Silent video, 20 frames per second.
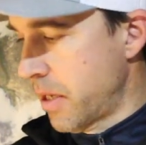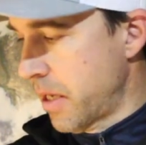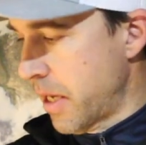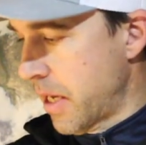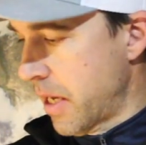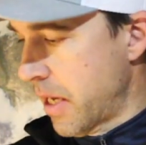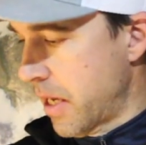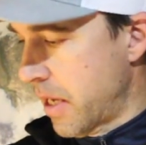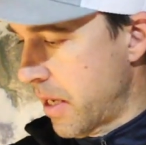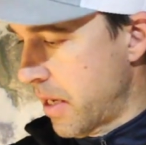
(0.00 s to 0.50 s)

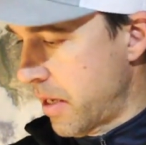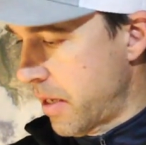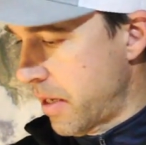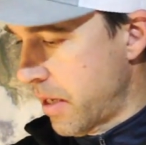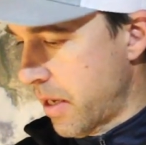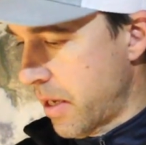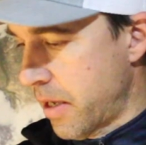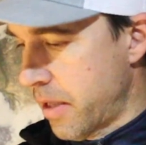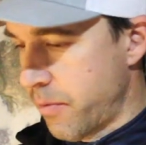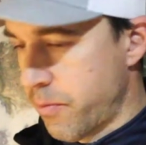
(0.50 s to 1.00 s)
And
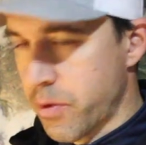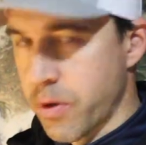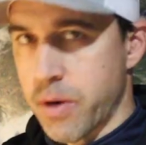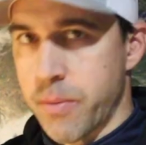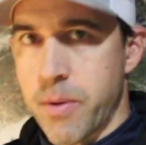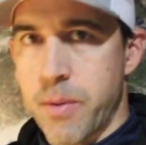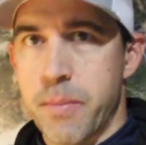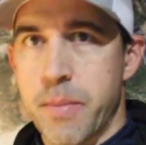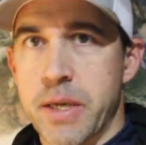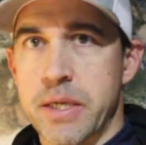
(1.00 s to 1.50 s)
we're going
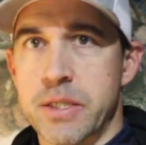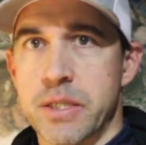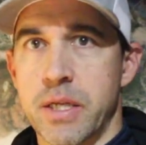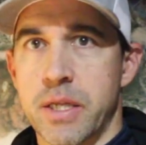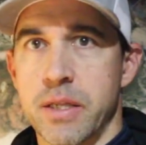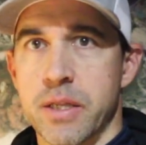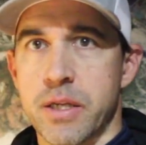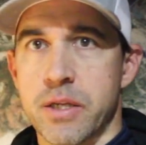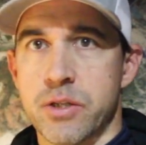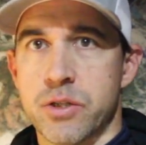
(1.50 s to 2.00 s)
to be
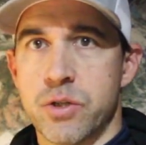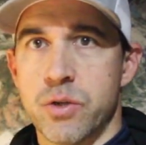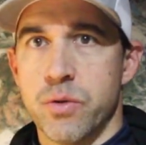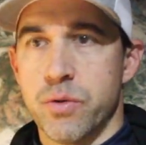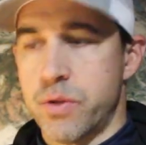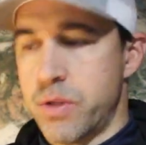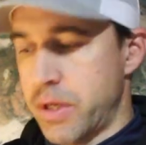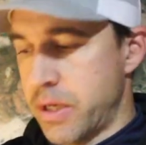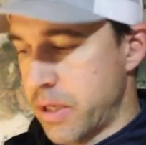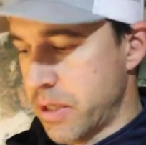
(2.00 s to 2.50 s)
mixing these two
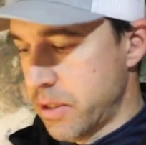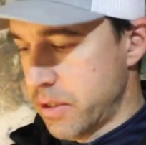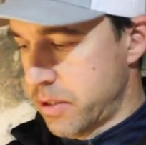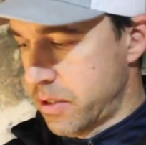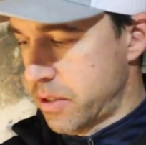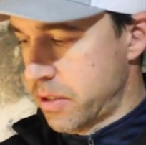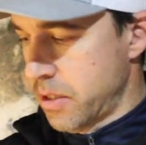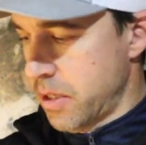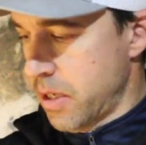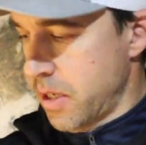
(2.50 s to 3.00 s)

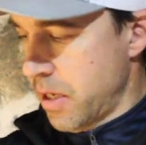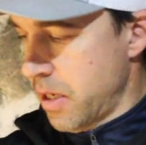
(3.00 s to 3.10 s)
things.